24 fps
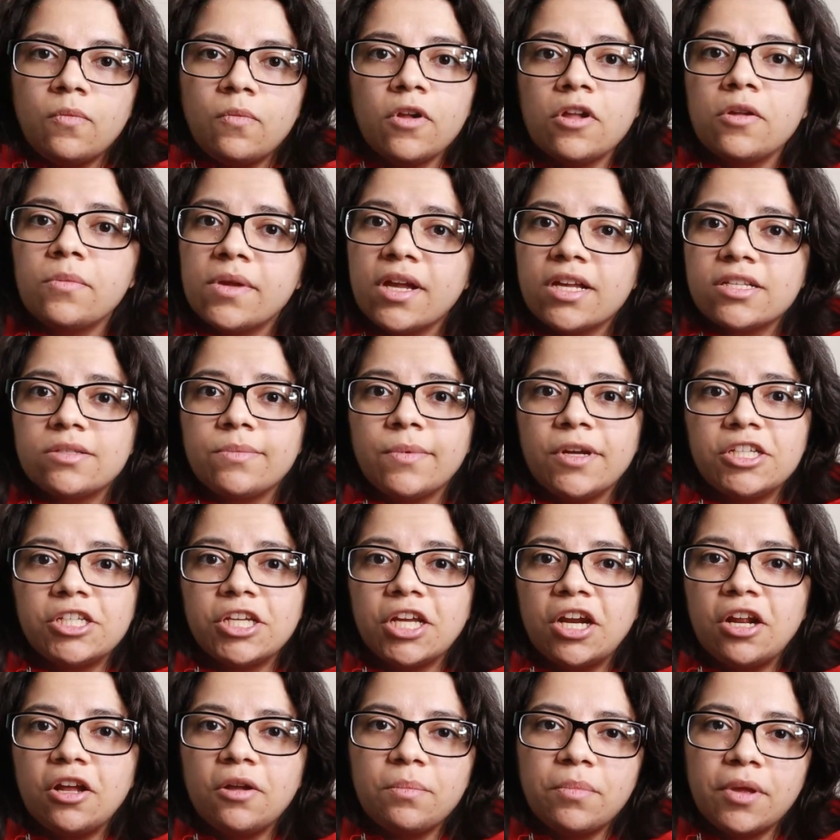Welcome guys to my
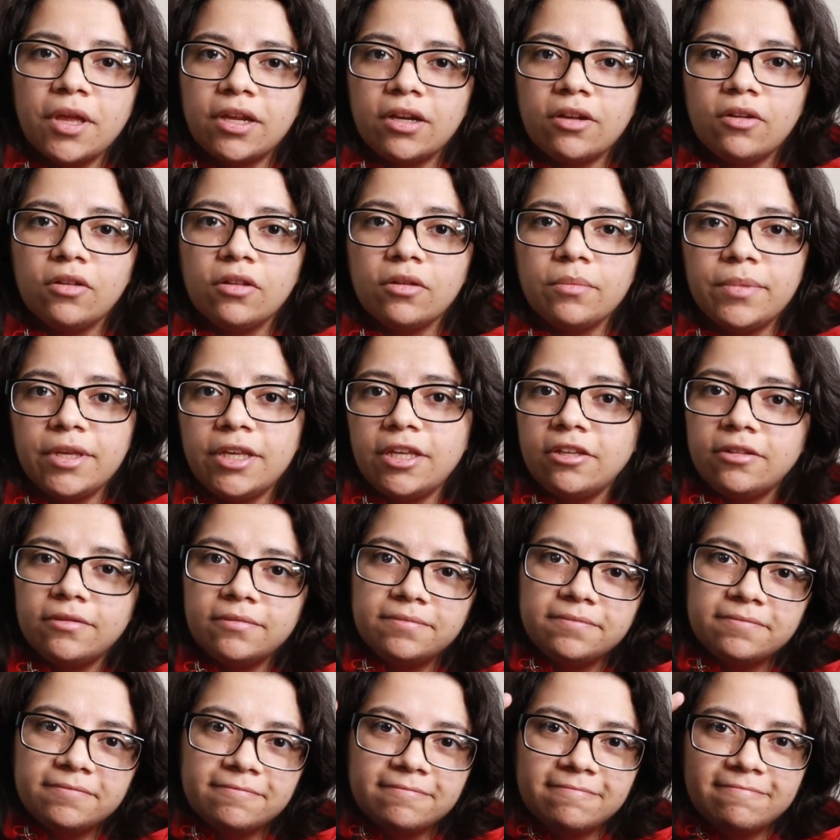channel, I'm Pen on the Beat.
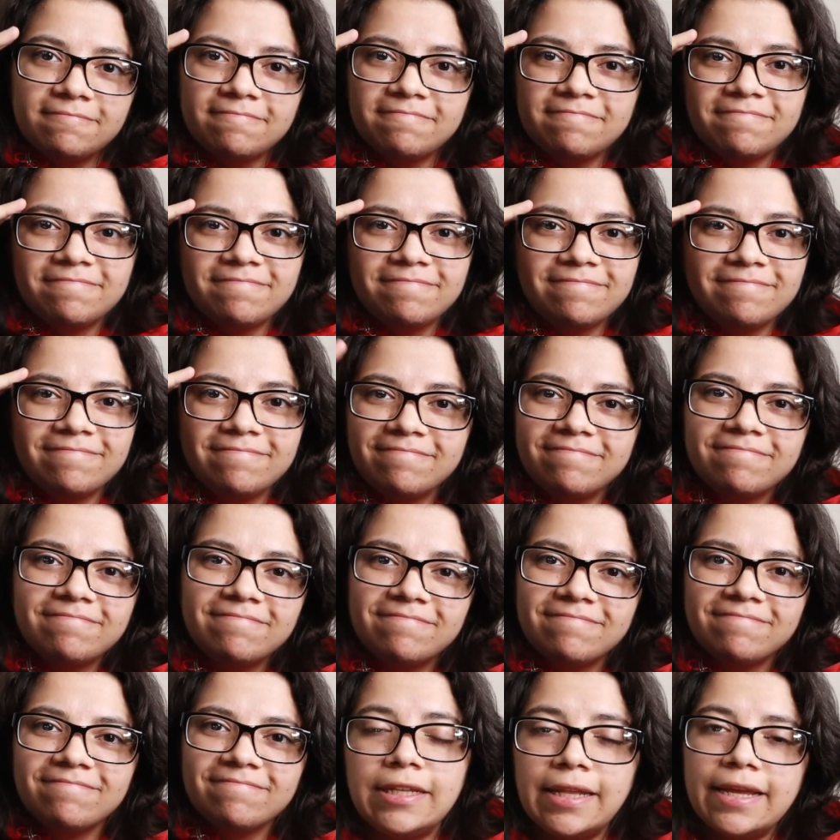
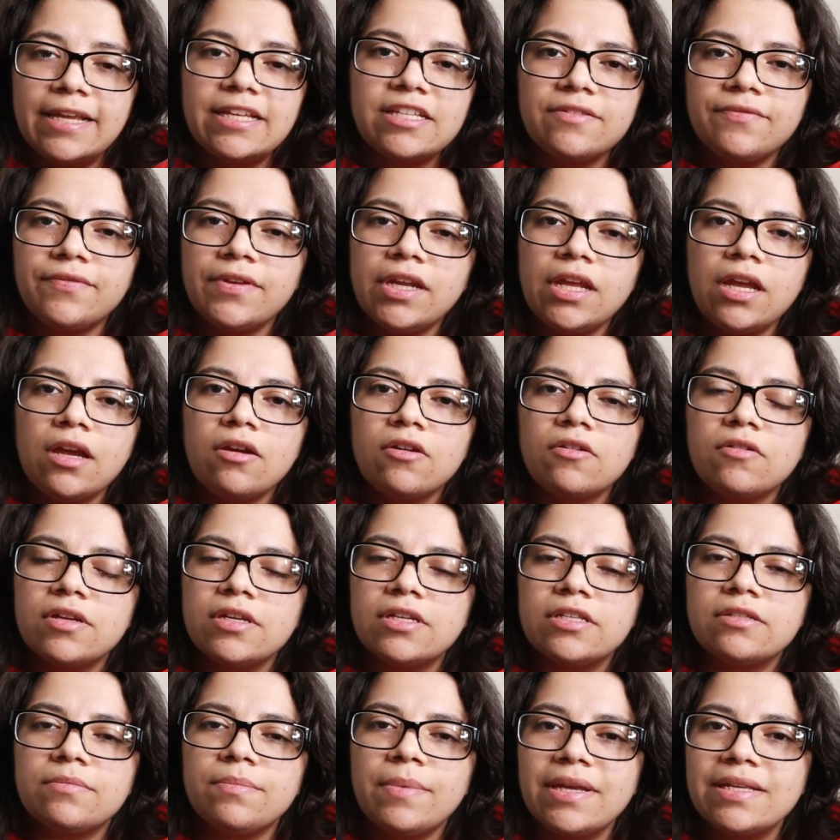Today's video
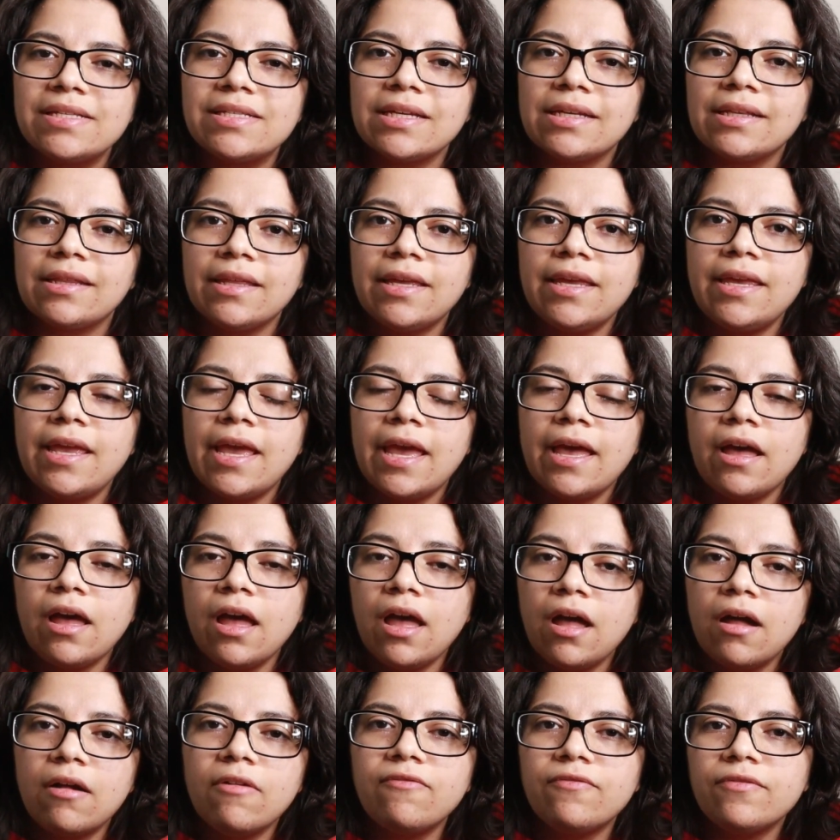is basically a
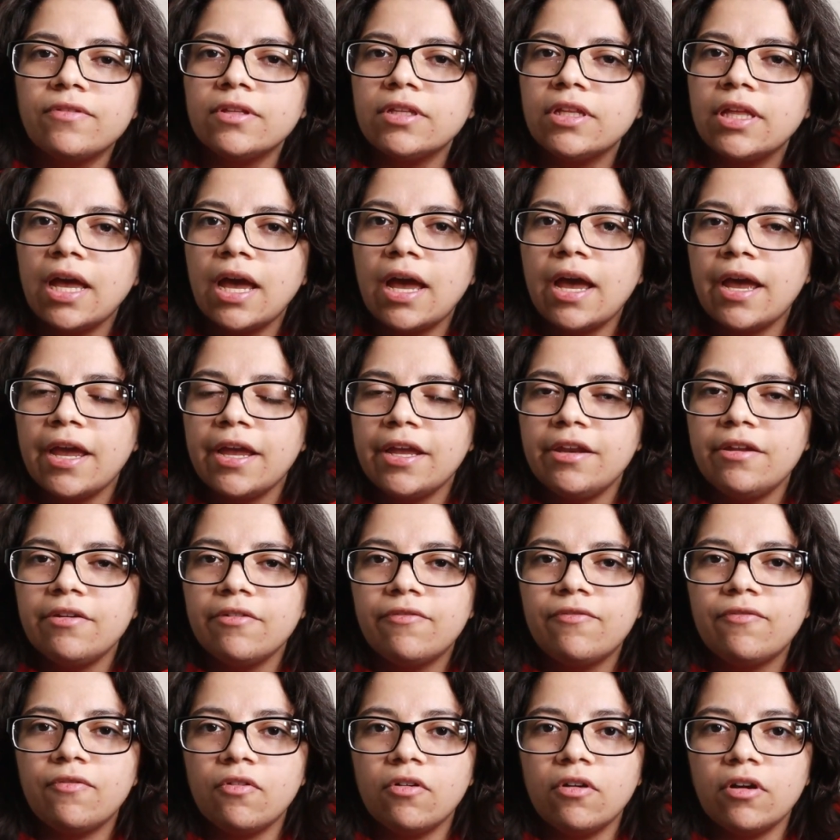helpful guide
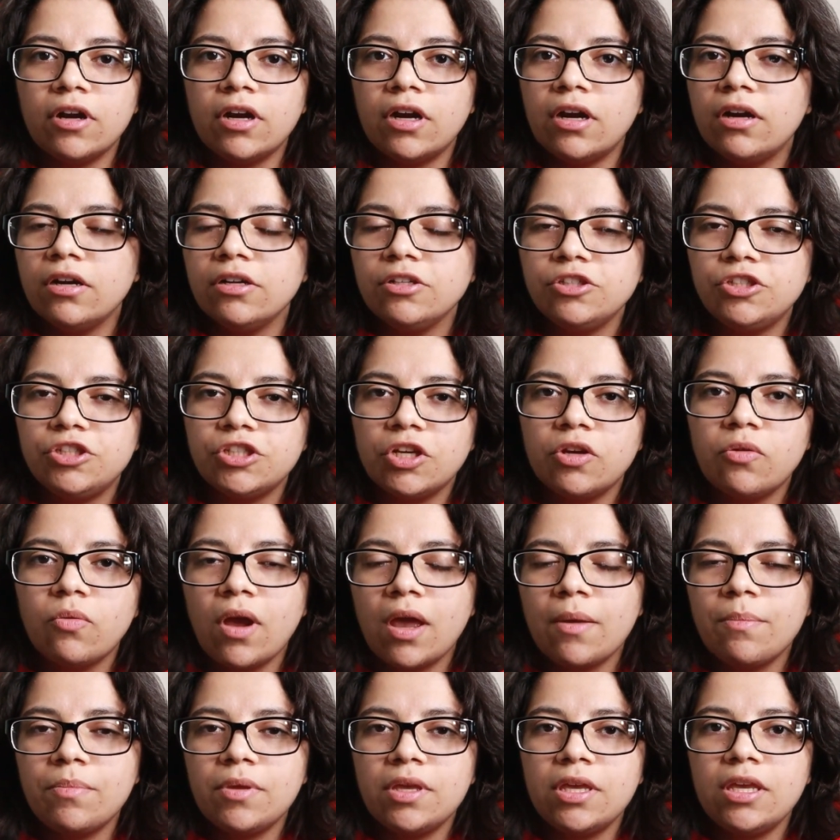for
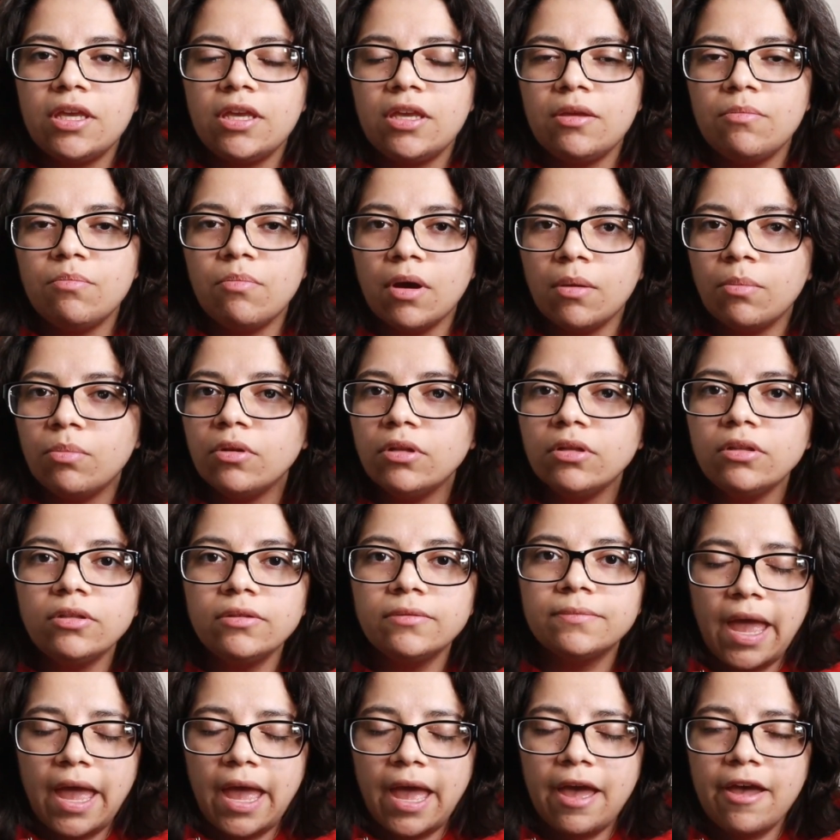JYP Bubble.
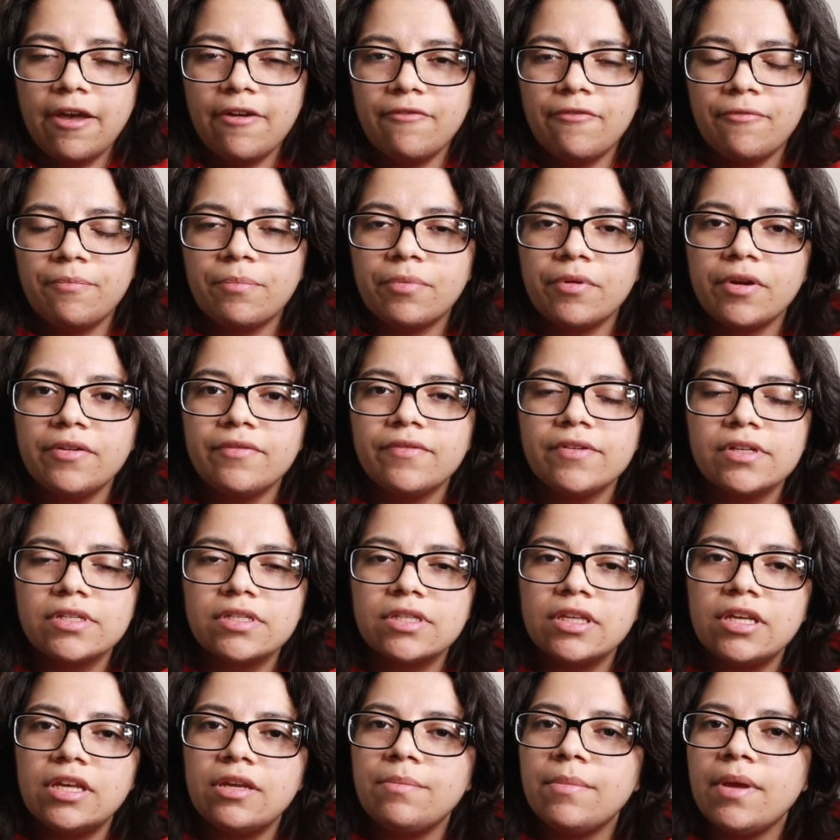I have
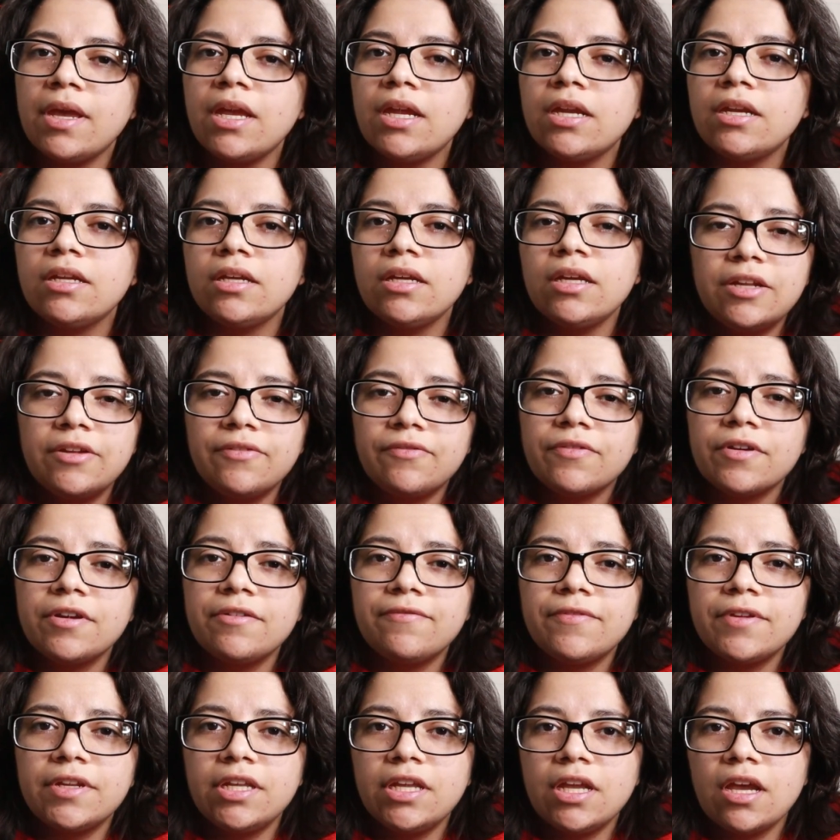previously made a different
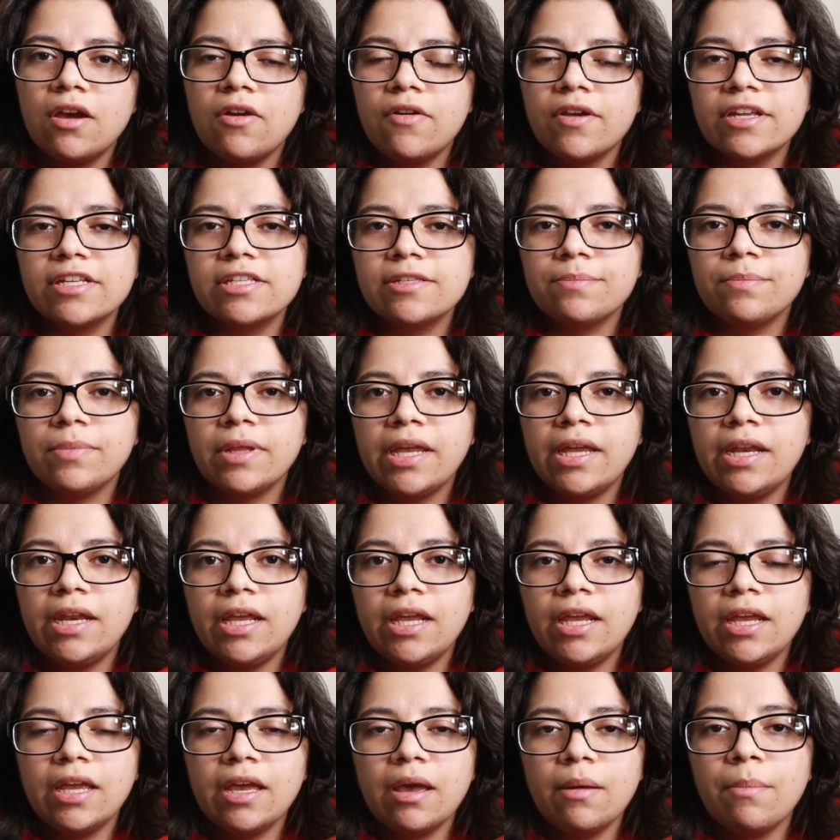video
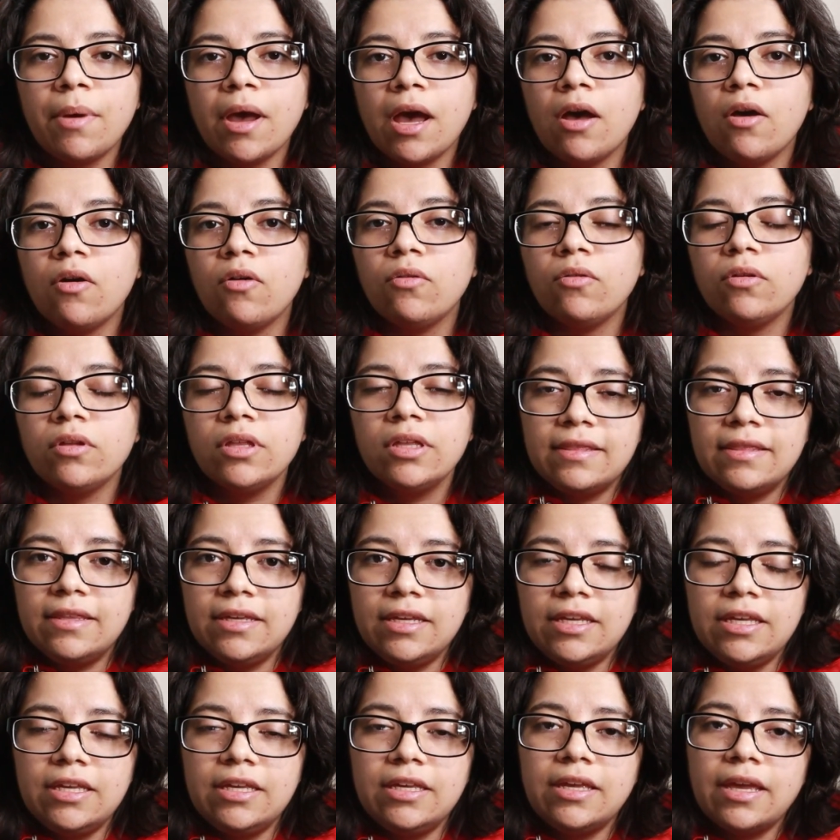explaining about
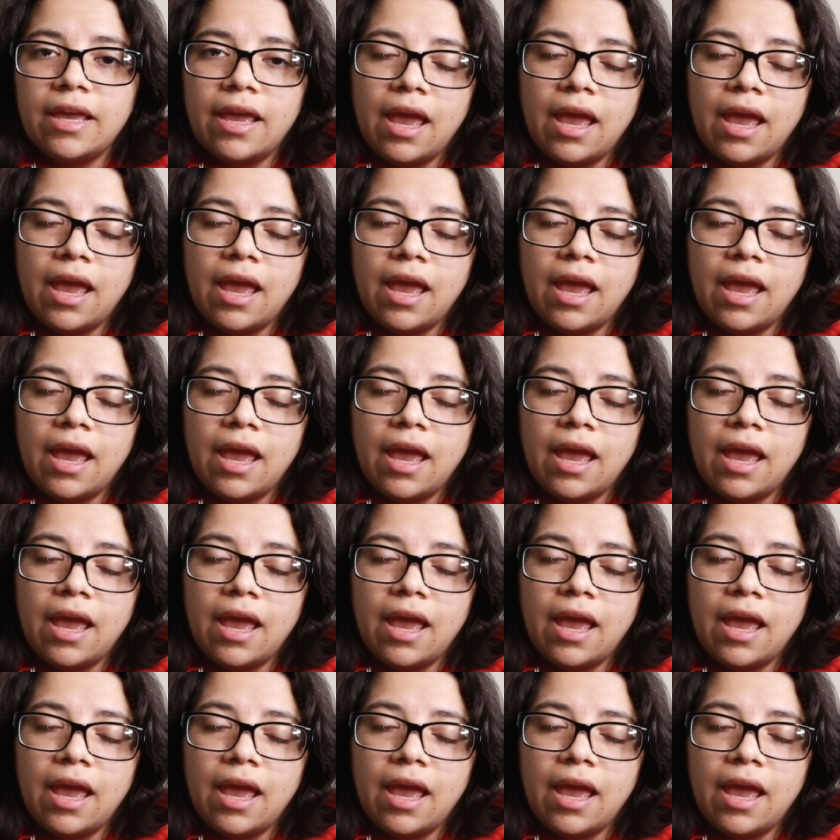the